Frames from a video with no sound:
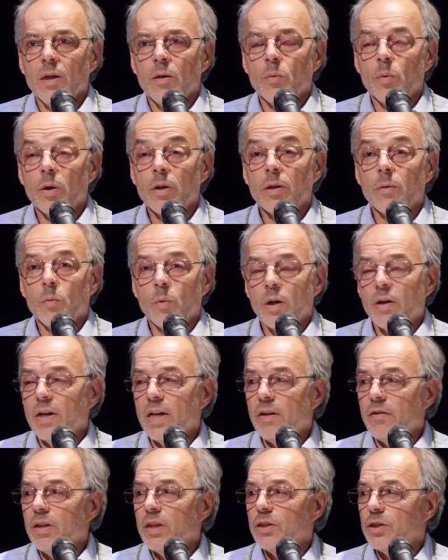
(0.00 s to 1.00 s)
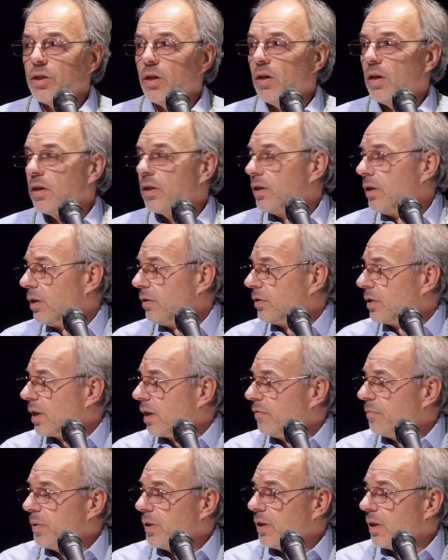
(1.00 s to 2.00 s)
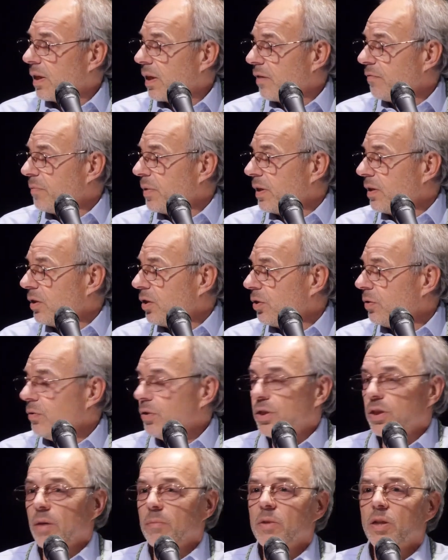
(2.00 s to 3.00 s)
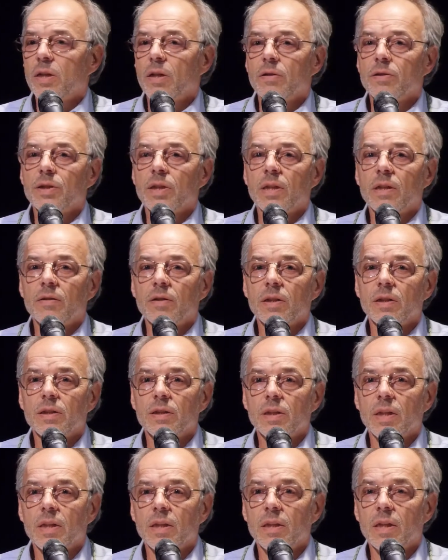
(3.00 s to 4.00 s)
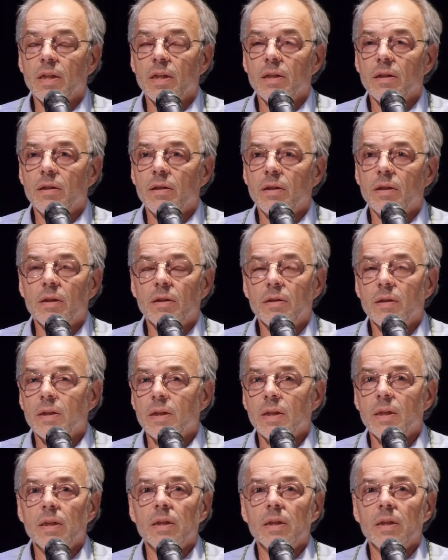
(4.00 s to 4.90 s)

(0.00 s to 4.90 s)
Where areas are closed, I've been to some closed areas, and they are,